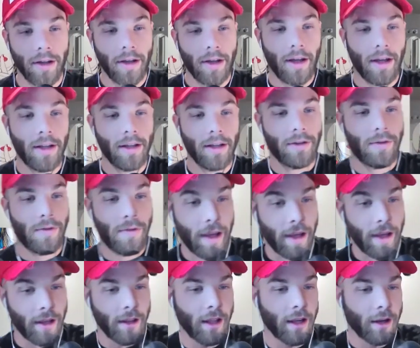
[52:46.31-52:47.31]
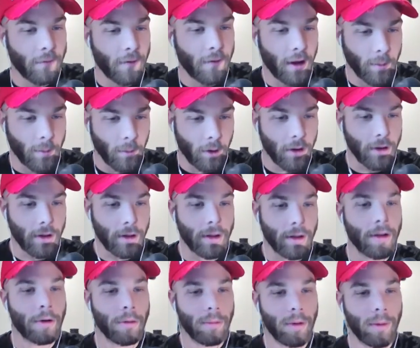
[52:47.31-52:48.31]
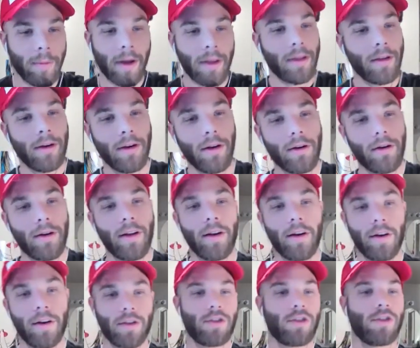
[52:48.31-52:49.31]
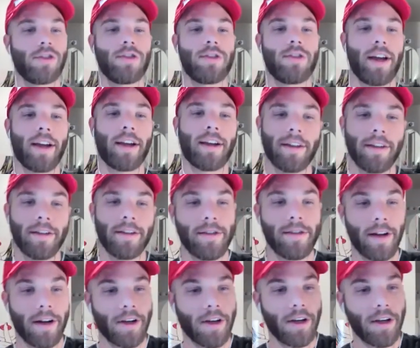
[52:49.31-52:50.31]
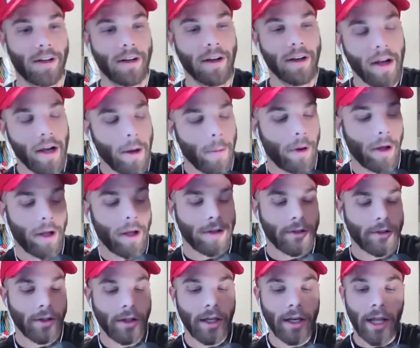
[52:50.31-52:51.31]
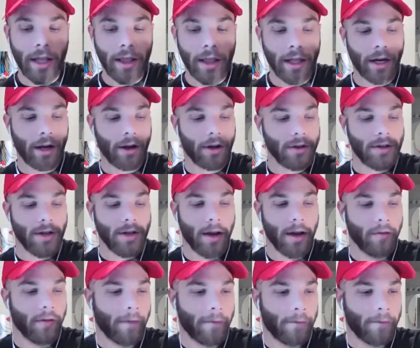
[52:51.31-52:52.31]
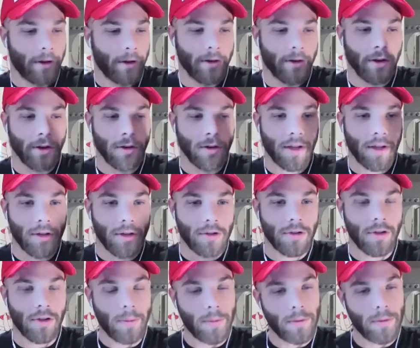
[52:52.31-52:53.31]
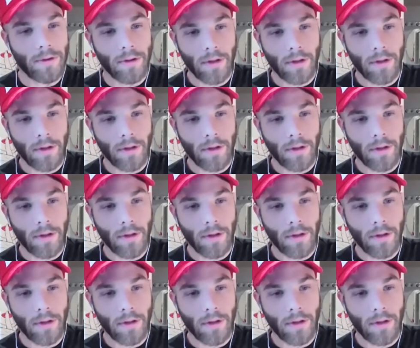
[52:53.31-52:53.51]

And it's fake, like fake Molly, and it'll be methadone, and it's just like, it's not good. But so then, and then I also have like fentanyl test strips.